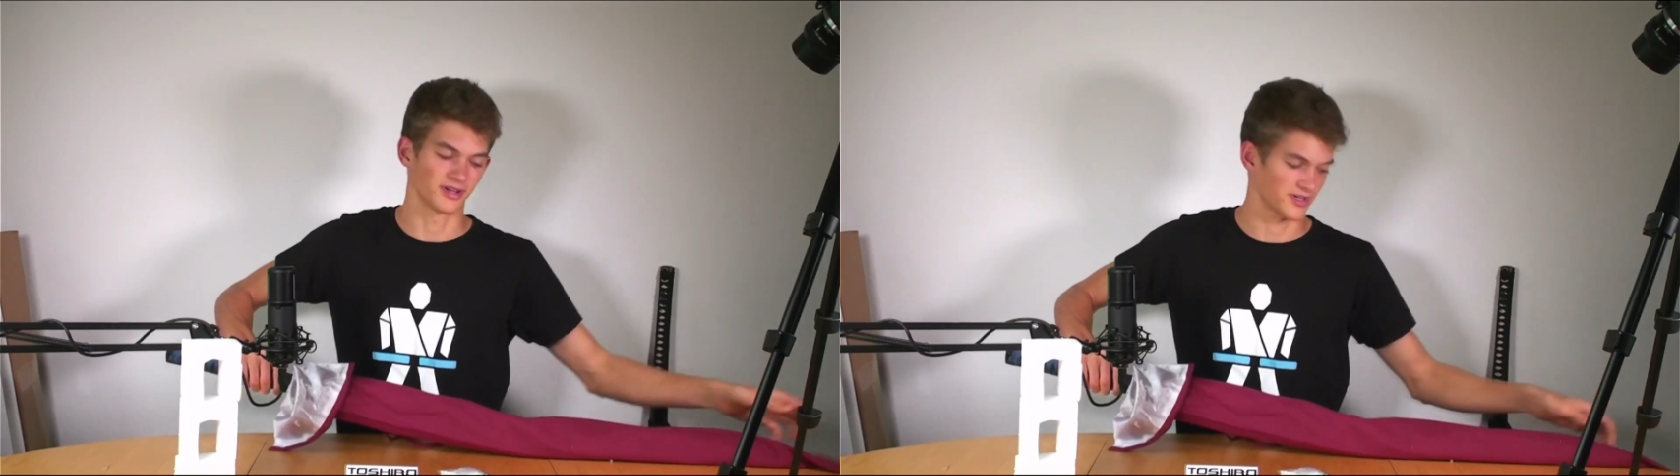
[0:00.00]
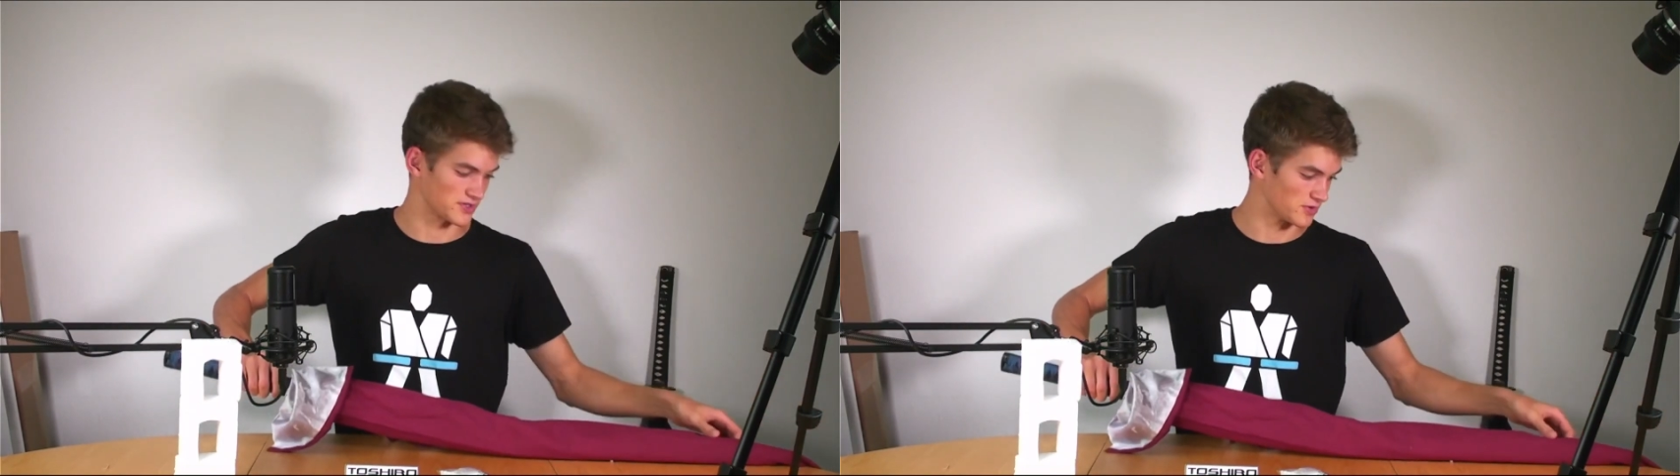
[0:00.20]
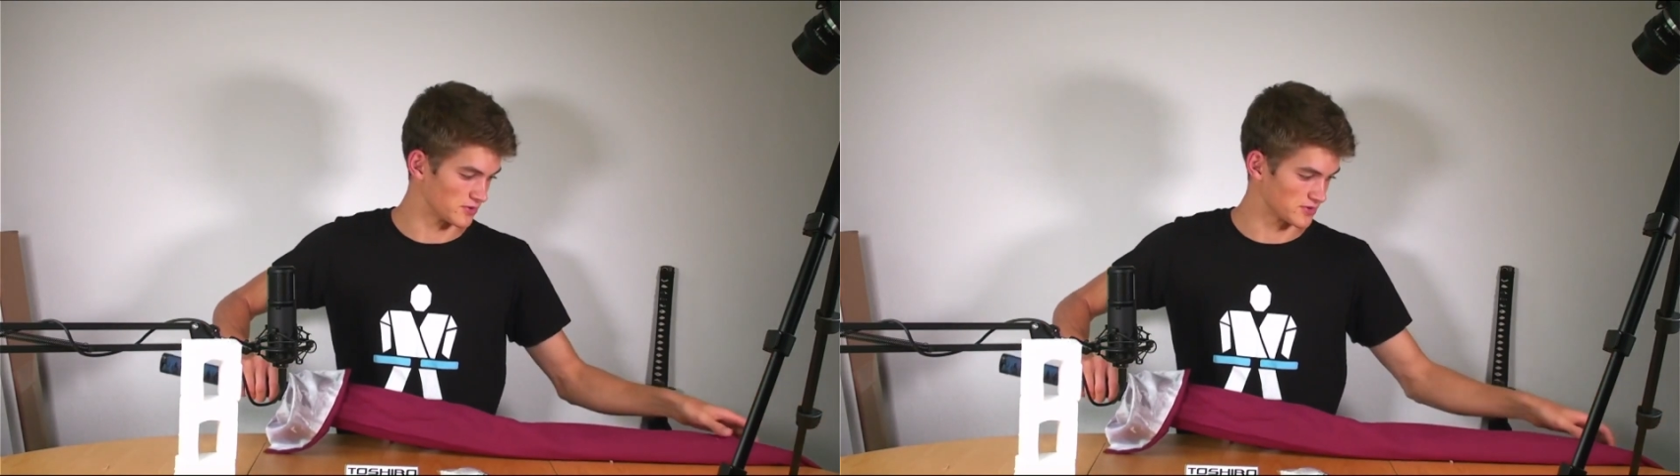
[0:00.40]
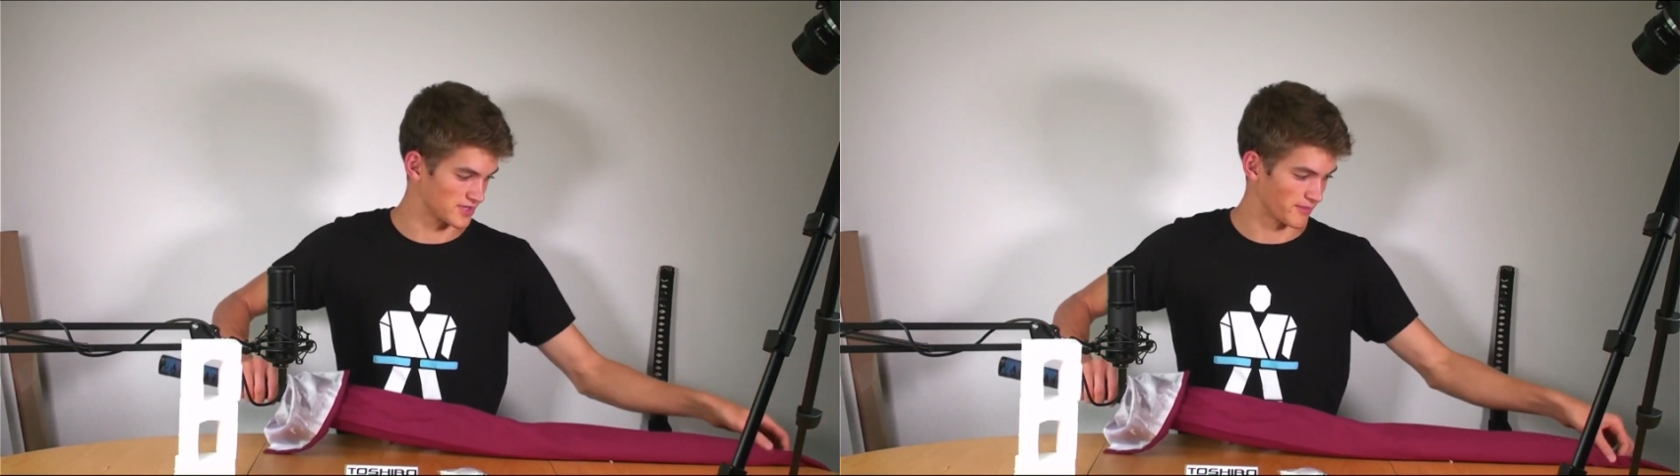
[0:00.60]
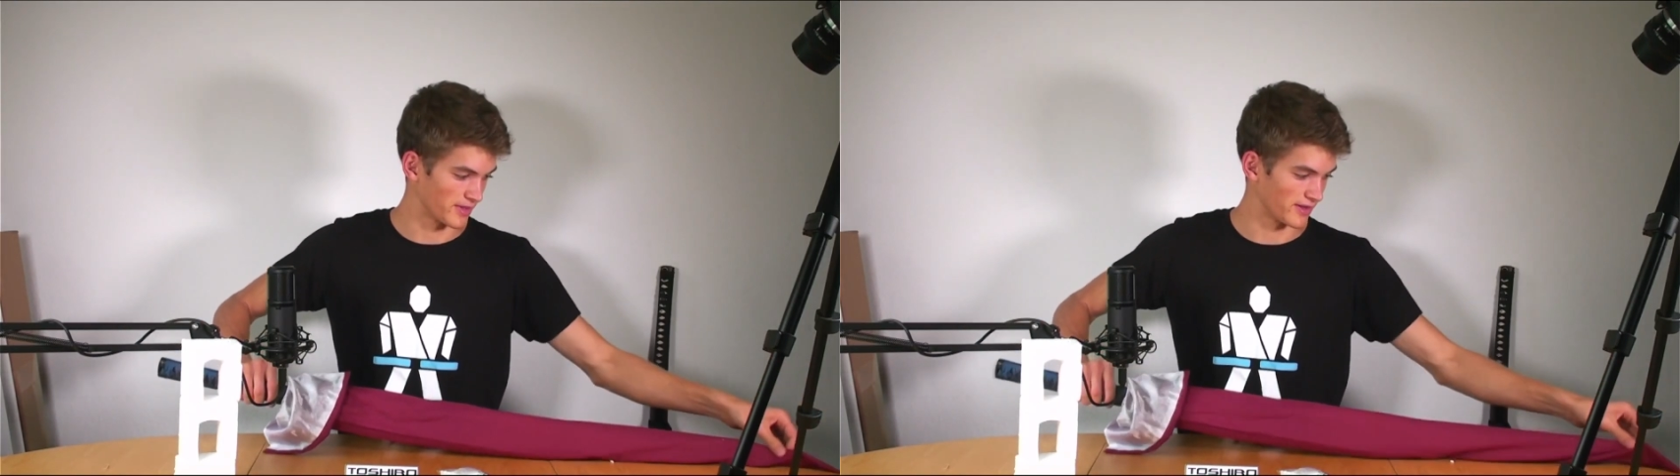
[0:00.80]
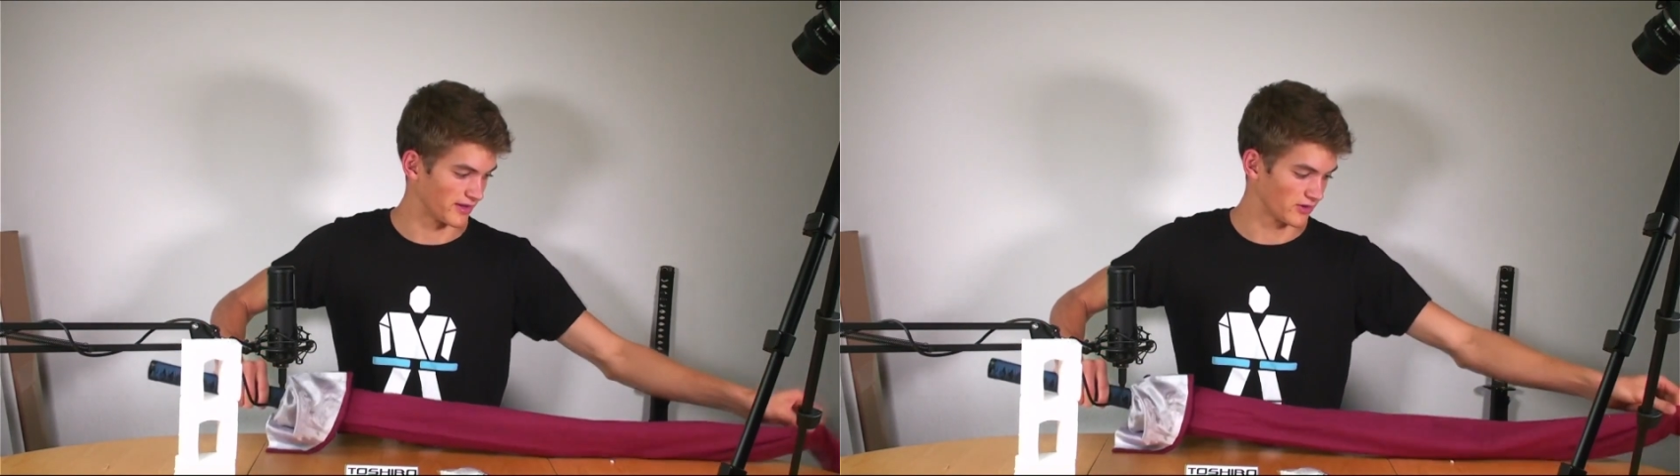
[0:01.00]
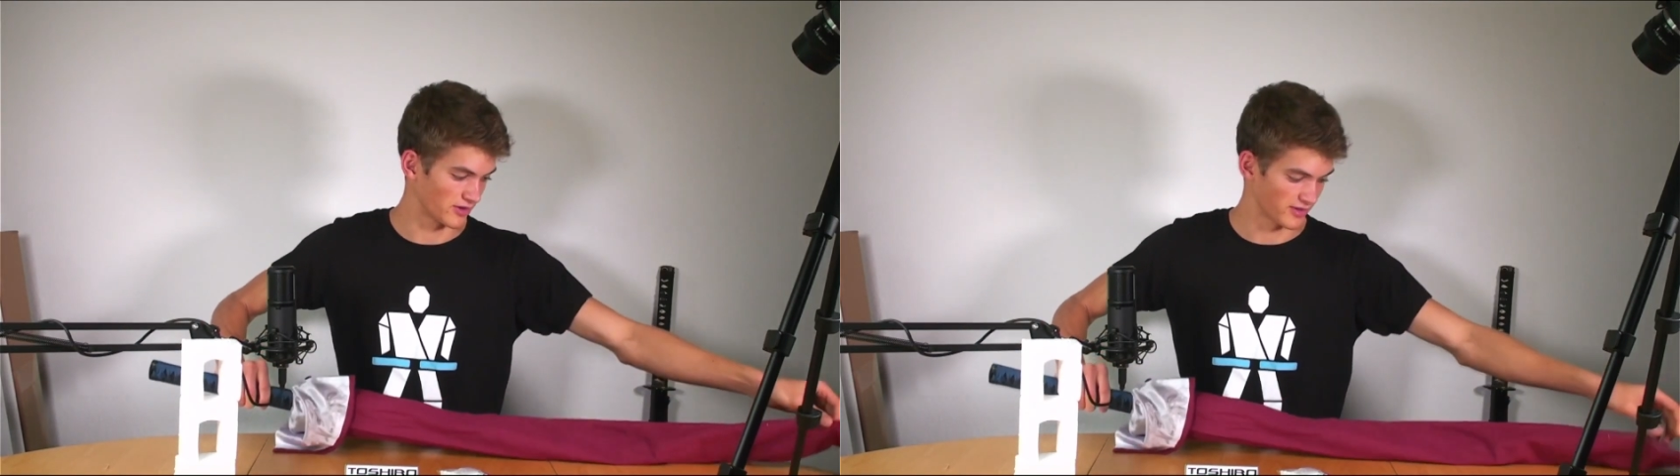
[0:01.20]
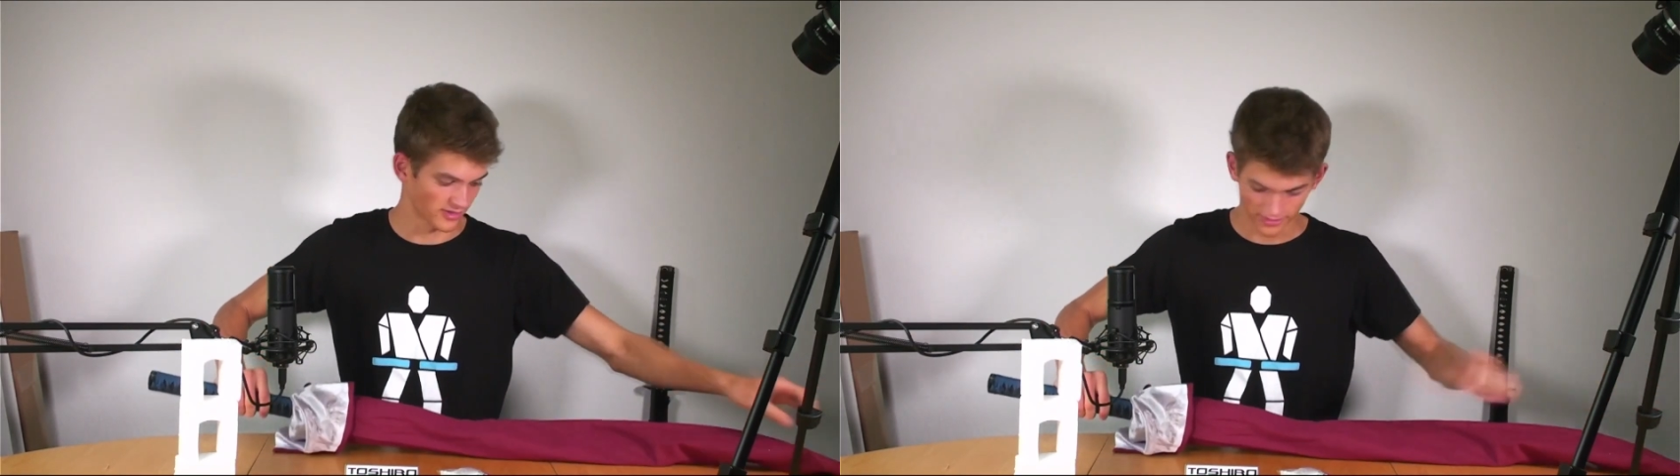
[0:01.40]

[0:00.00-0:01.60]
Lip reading: actually use them and they look